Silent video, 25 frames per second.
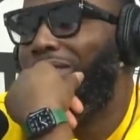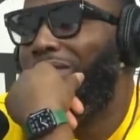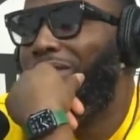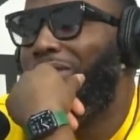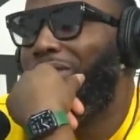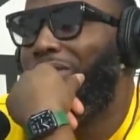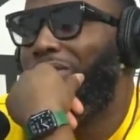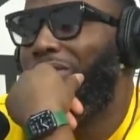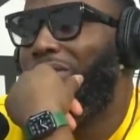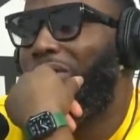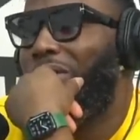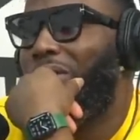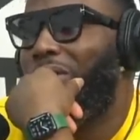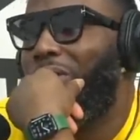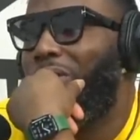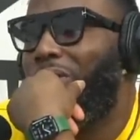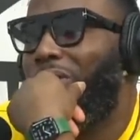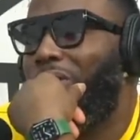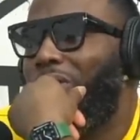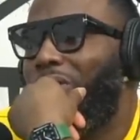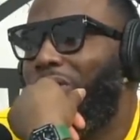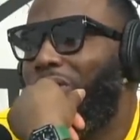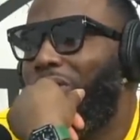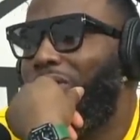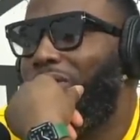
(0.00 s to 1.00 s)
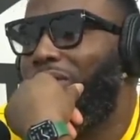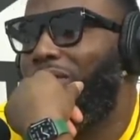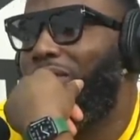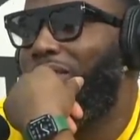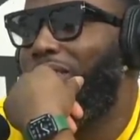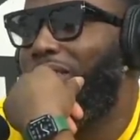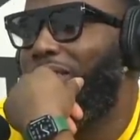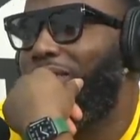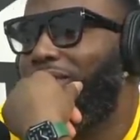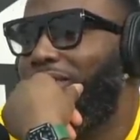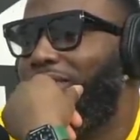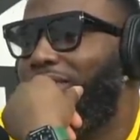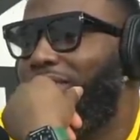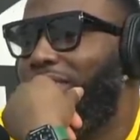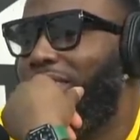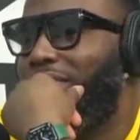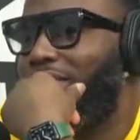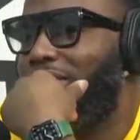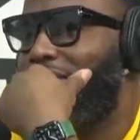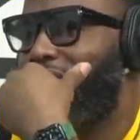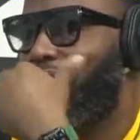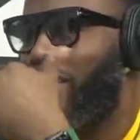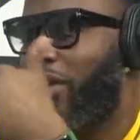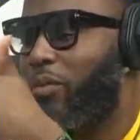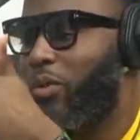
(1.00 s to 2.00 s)
you know, the
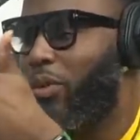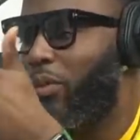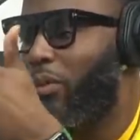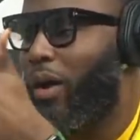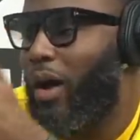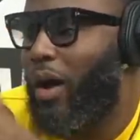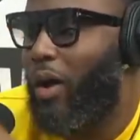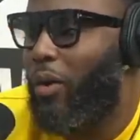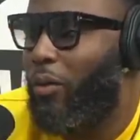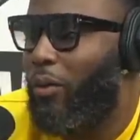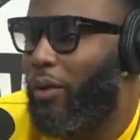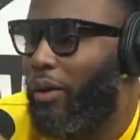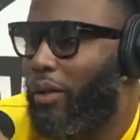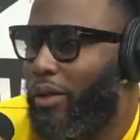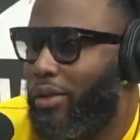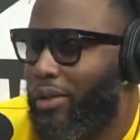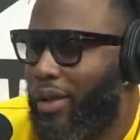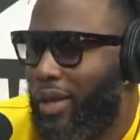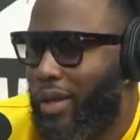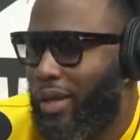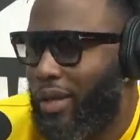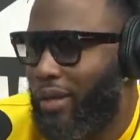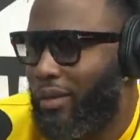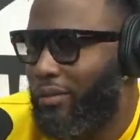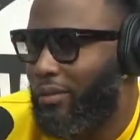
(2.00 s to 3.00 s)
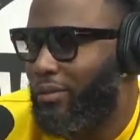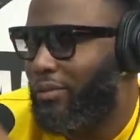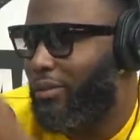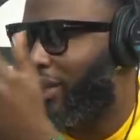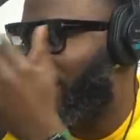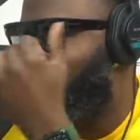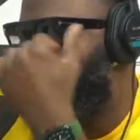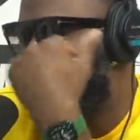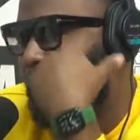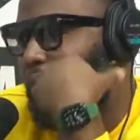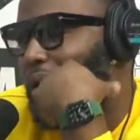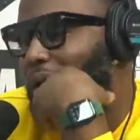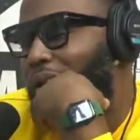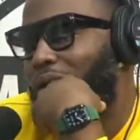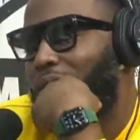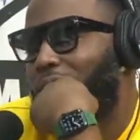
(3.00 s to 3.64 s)
conversation that we would always have, he was like, man,